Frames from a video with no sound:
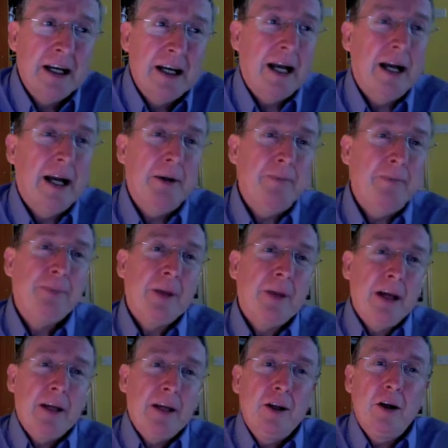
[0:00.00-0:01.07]

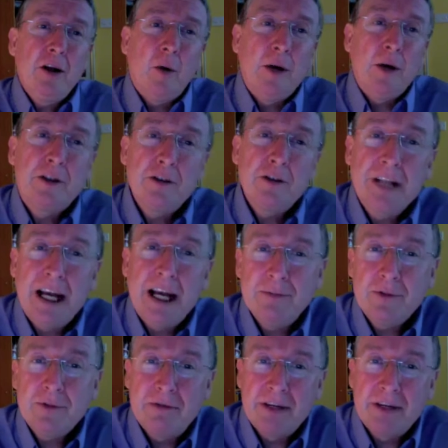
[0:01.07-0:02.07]
it doesn't happen